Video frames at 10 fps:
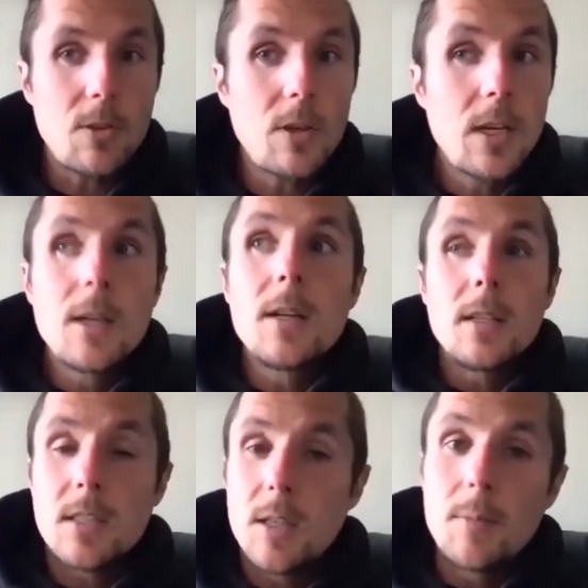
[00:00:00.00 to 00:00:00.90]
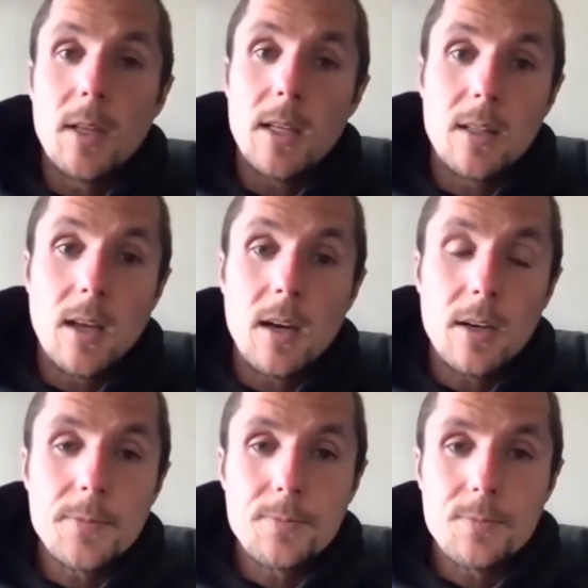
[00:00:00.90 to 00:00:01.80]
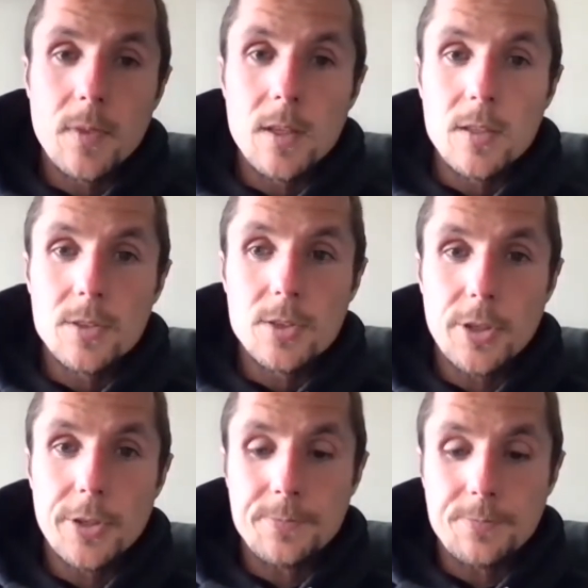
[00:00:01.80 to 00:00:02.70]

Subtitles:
it's gonna be like duh. Mm-hmm.